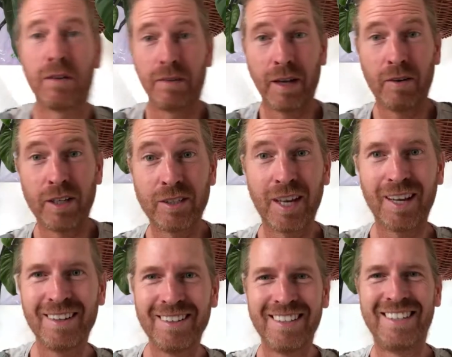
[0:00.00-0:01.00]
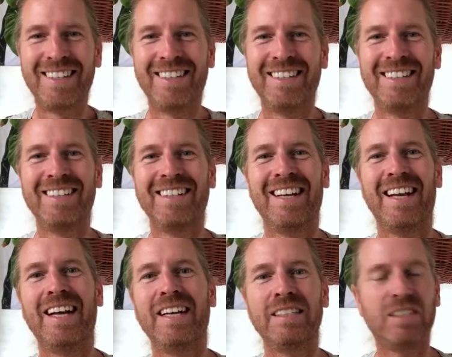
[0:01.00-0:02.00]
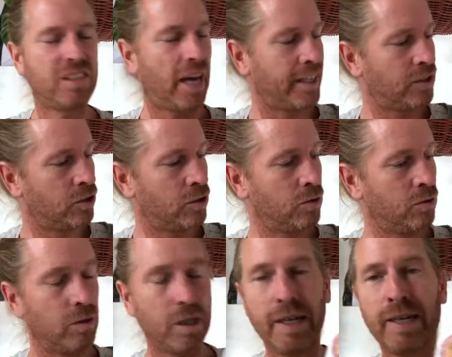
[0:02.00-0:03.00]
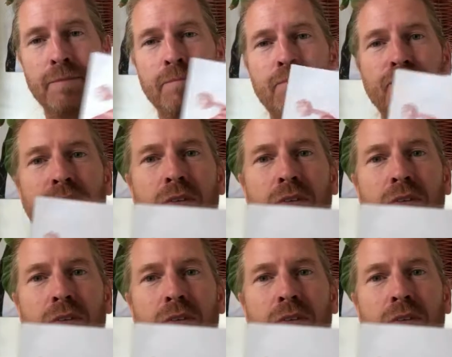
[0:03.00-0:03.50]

he is again. It decides to